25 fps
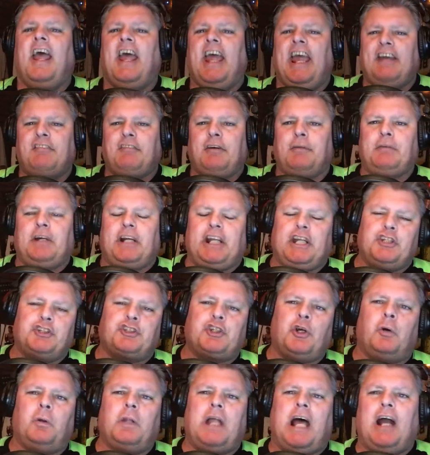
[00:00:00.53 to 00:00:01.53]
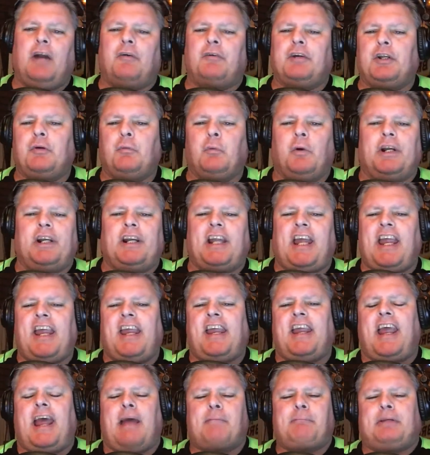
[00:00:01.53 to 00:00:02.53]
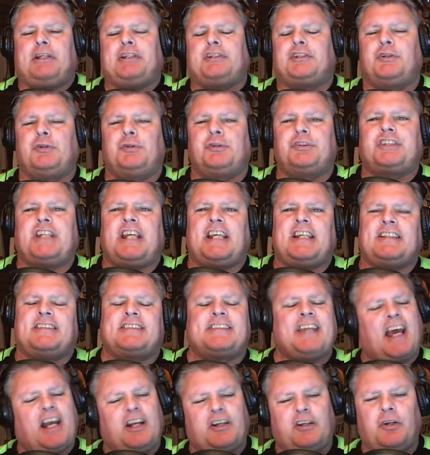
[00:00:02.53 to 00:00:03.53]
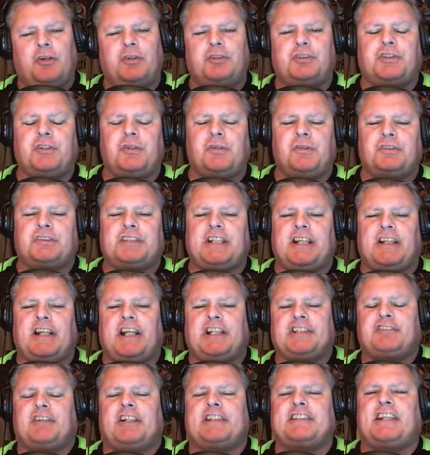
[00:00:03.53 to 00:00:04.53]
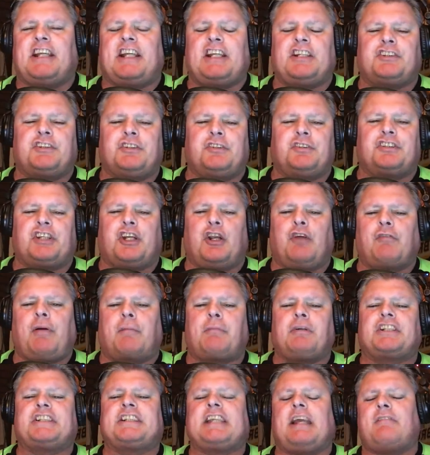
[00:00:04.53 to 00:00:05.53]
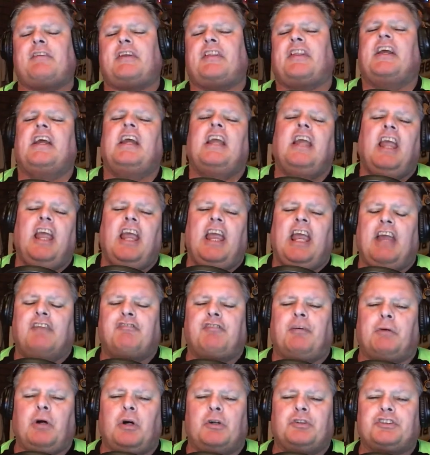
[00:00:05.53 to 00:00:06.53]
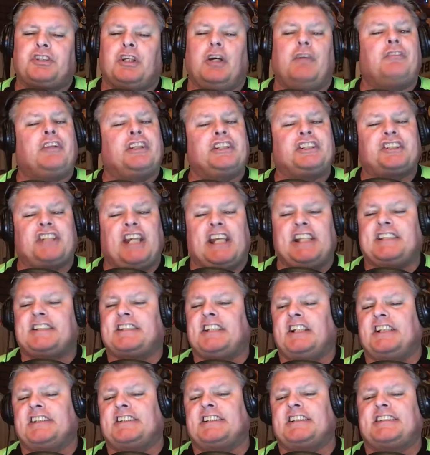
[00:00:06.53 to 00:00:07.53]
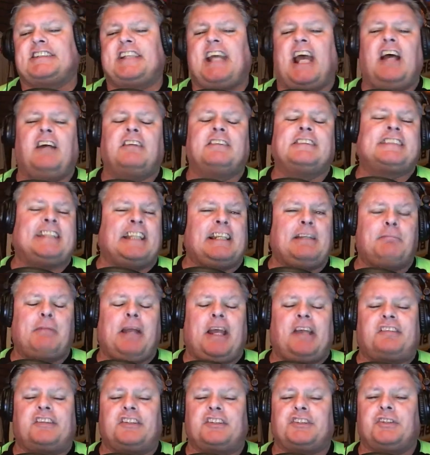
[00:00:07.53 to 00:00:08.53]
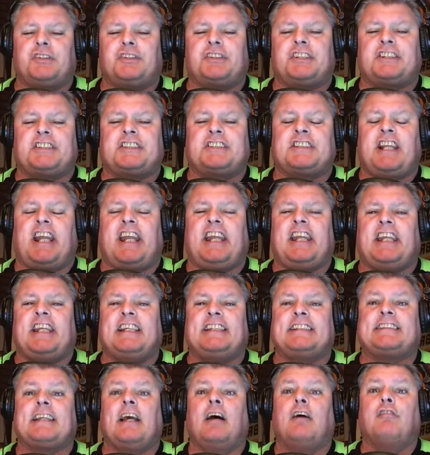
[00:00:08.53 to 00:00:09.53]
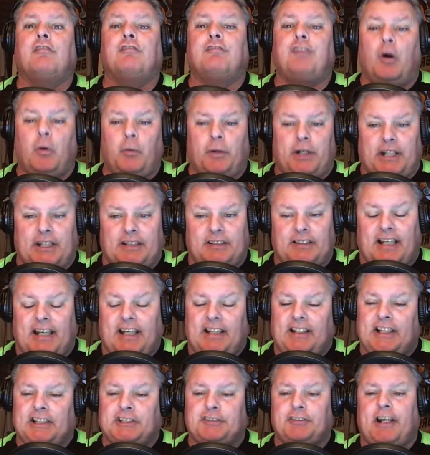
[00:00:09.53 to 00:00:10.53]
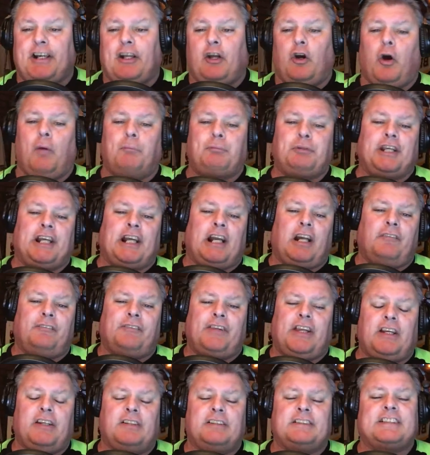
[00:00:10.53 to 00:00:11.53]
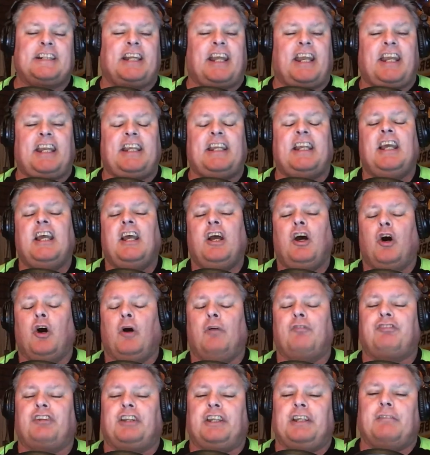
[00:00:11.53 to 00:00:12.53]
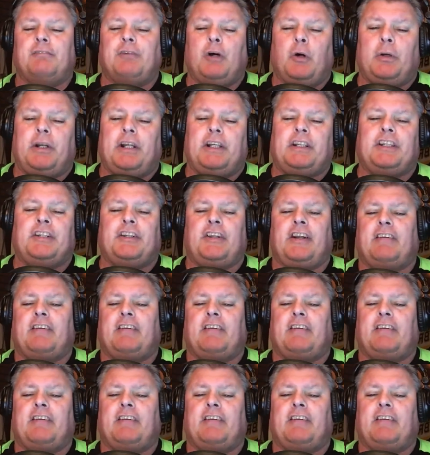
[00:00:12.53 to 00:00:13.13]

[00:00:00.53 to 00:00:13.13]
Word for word: Hey everybody, Joe Lowry, what a day. Happy Tuesday, Taco Tuesday. That's right, today, Tuesday, November 7th. And for most of the state, cities, and towns in Massachusetts, today is voting day. That's right, I hope you get out there today. Hopefully you voted.